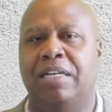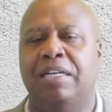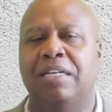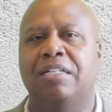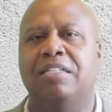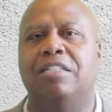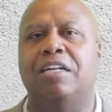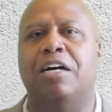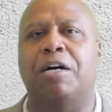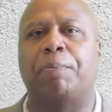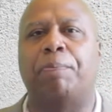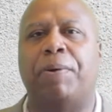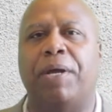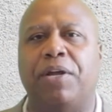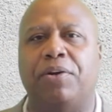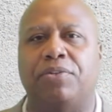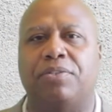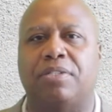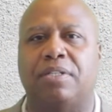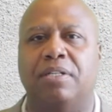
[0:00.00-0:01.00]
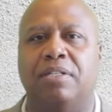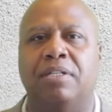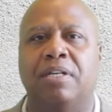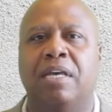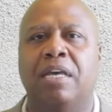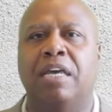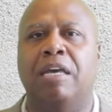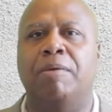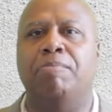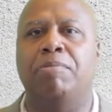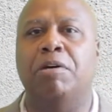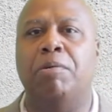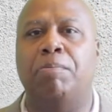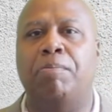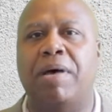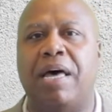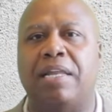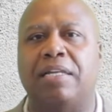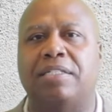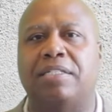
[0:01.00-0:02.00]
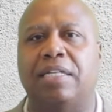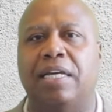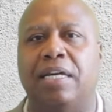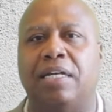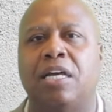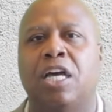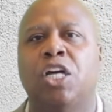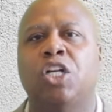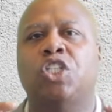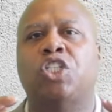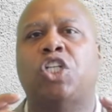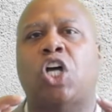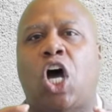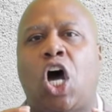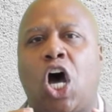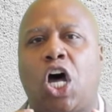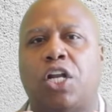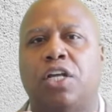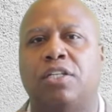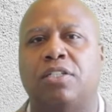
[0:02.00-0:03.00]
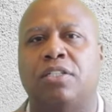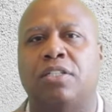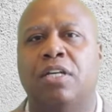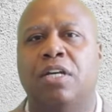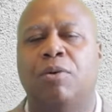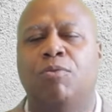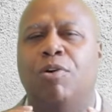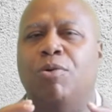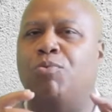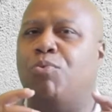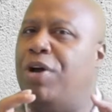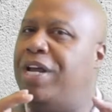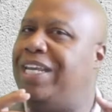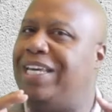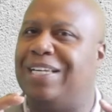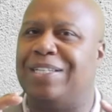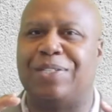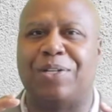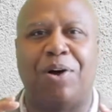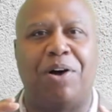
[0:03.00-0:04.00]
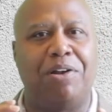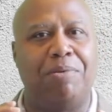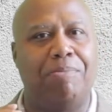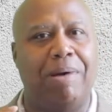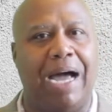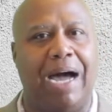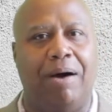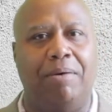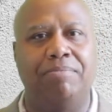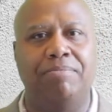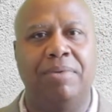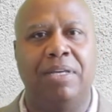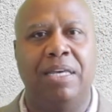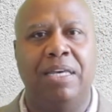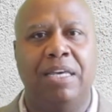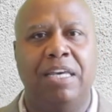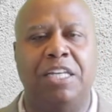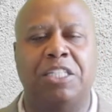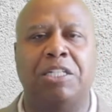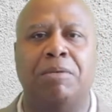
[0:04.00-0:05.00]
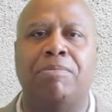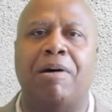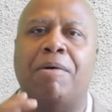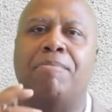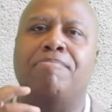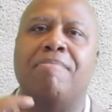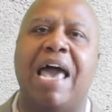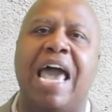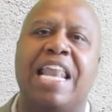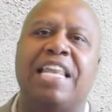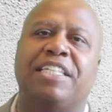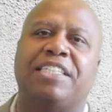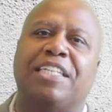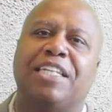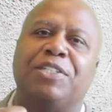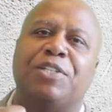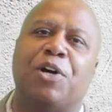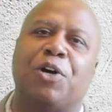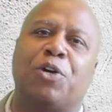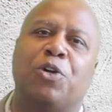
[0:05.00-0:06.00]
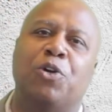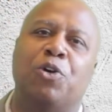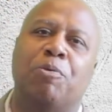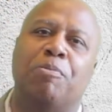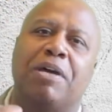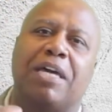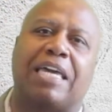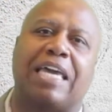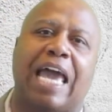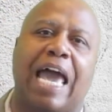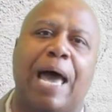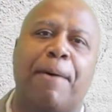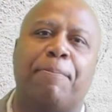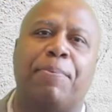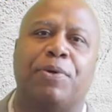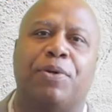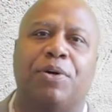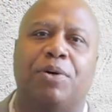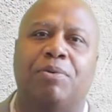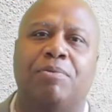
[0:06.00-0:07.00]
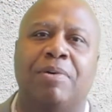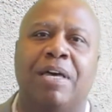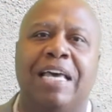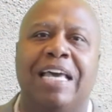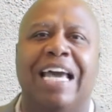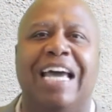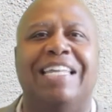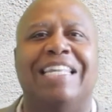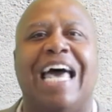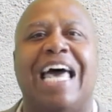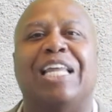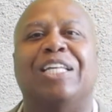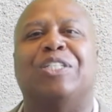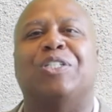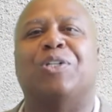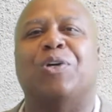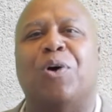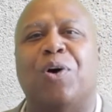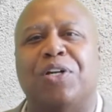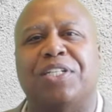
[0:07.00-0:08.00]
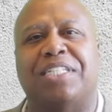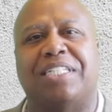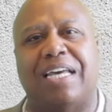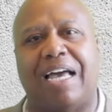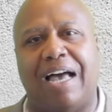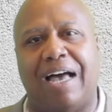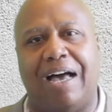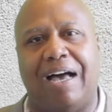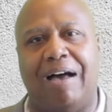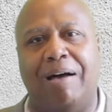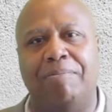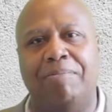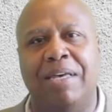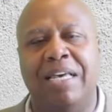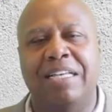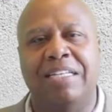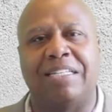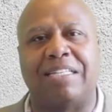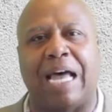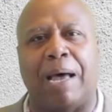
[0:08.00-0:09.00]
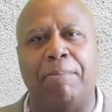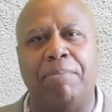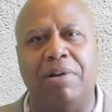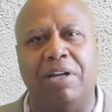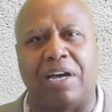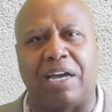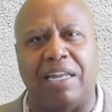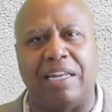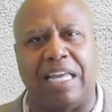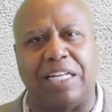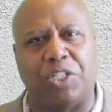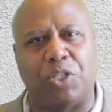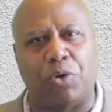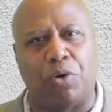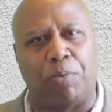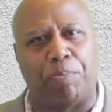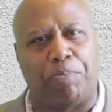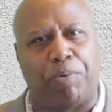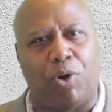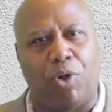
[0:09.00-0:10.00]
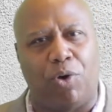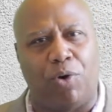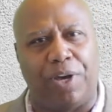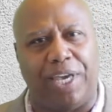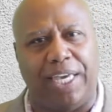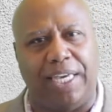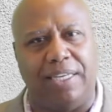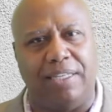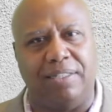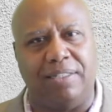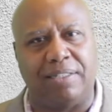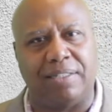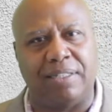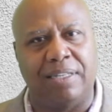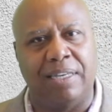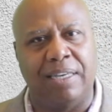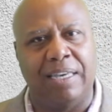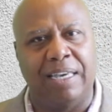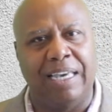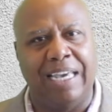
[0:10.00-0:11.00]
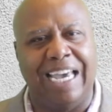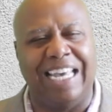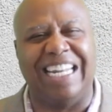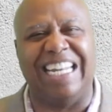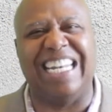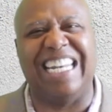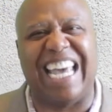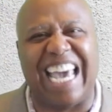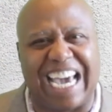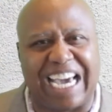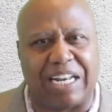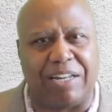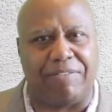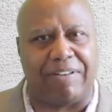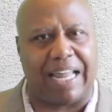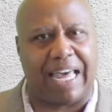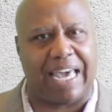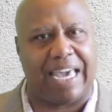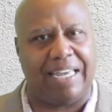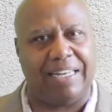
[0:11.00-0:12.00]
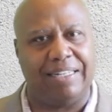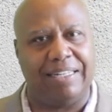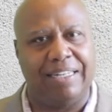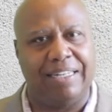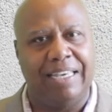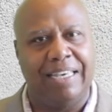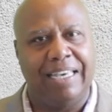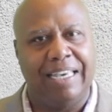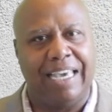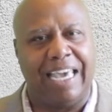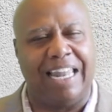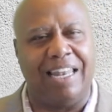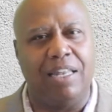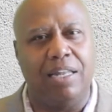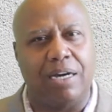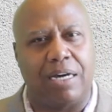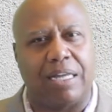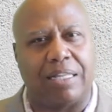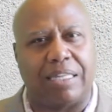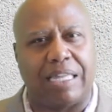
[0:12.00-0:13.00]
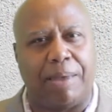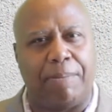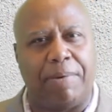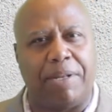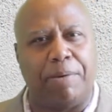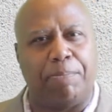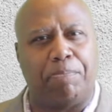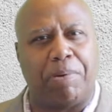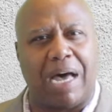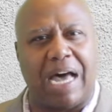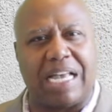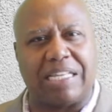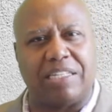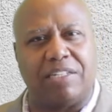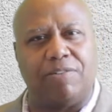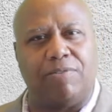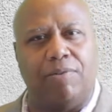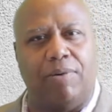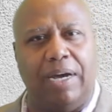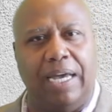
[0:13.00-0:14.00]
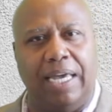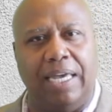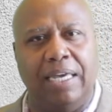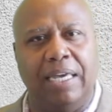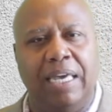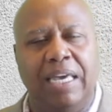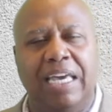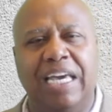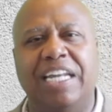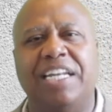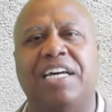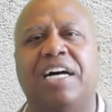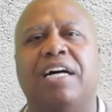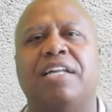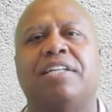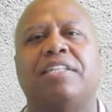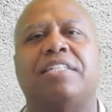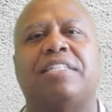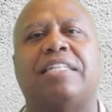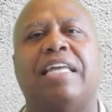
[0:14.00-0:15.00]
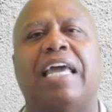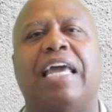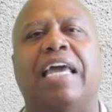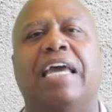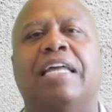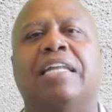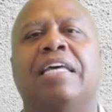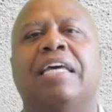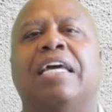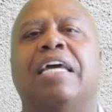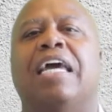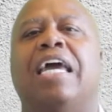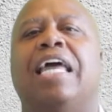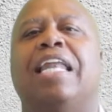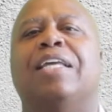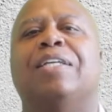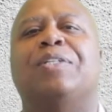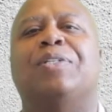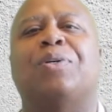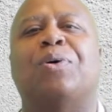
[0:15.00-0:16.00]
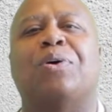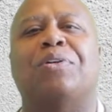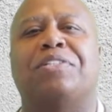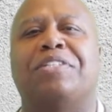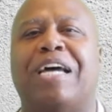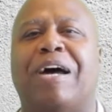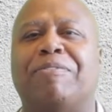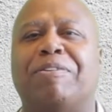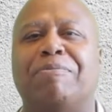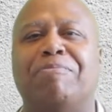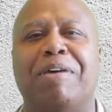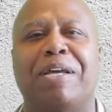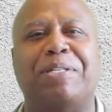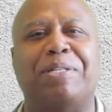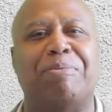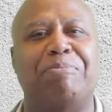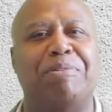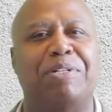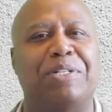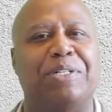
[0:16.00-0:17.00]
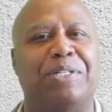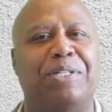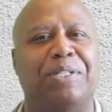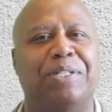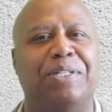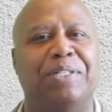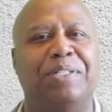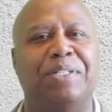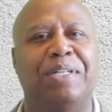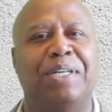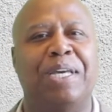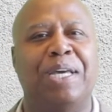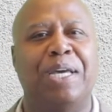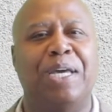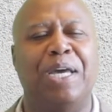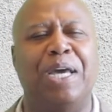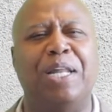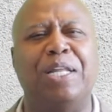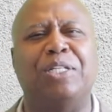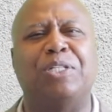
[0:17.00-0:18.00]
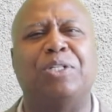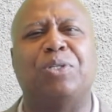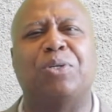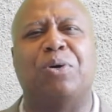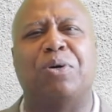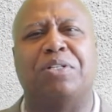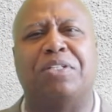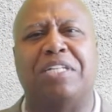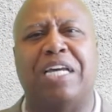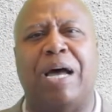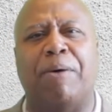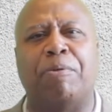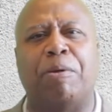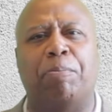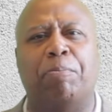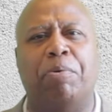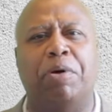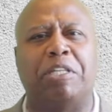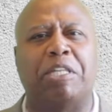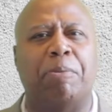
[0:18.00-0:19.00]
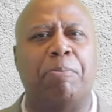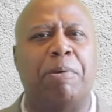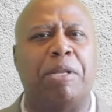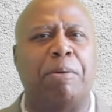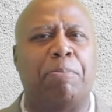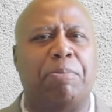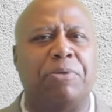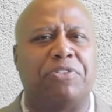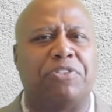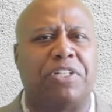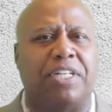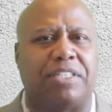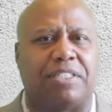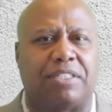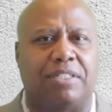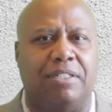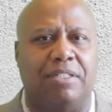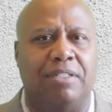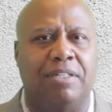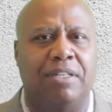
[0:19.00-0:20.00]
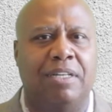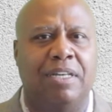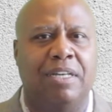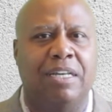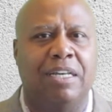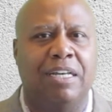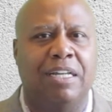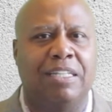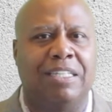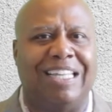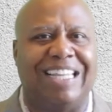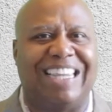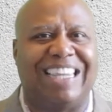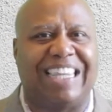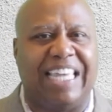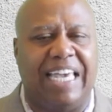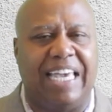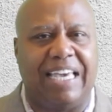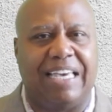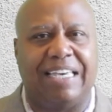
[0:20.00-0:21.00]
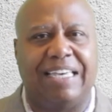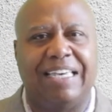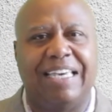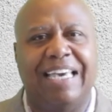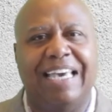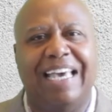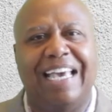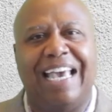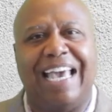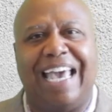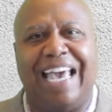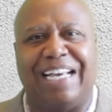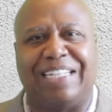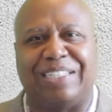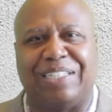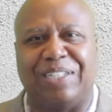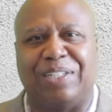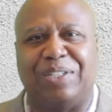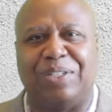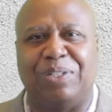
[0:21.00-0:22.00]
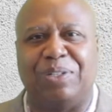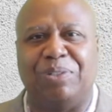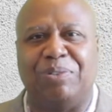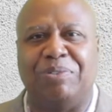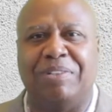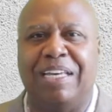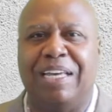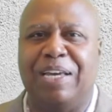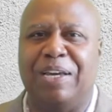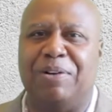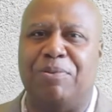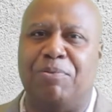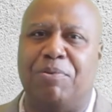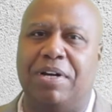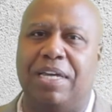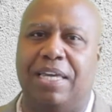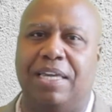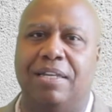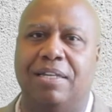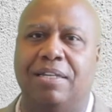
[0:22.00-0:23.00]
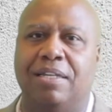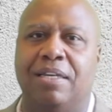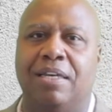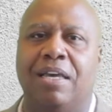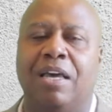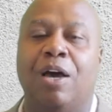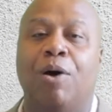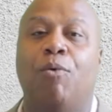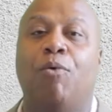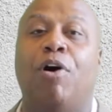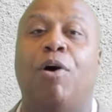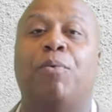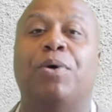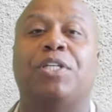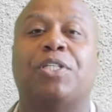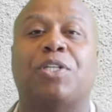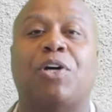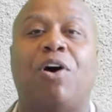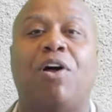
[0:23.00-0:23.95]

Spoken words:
Doug Peterson and Bill Belichick taught us what winning is all about. It's about managing your human capital, and that is your job. Stop looking at your employees in a negative light and look at them in a positive way. And understand, it is your job to make them look good. It is your job to put them in a position to think, execute, and win. What we saw